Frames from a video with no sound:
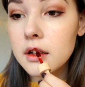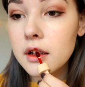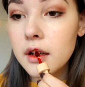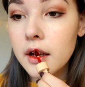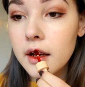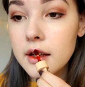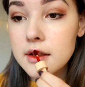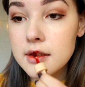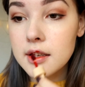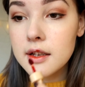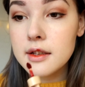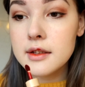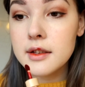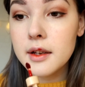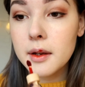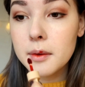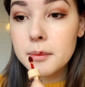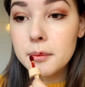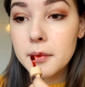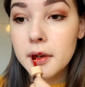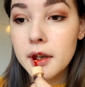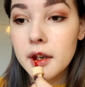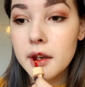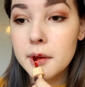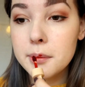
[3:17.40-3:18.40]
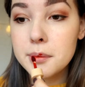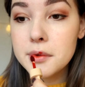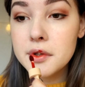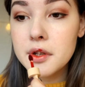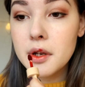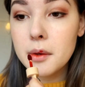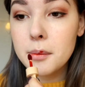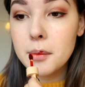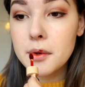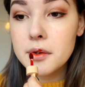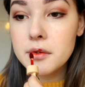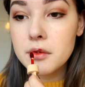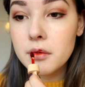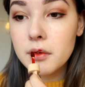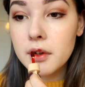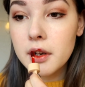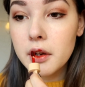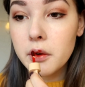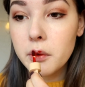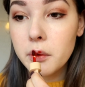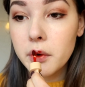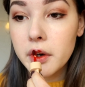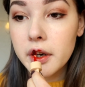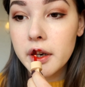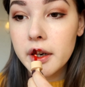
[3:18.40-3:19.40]
as I said, my lip shape is
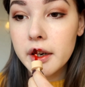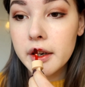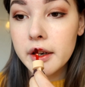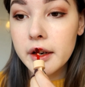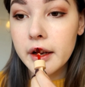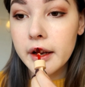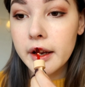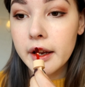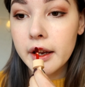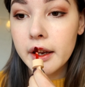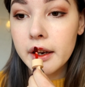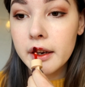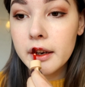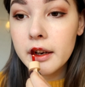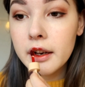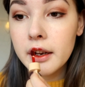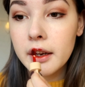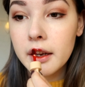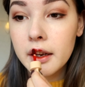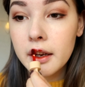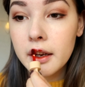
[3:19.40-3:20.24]
really weird and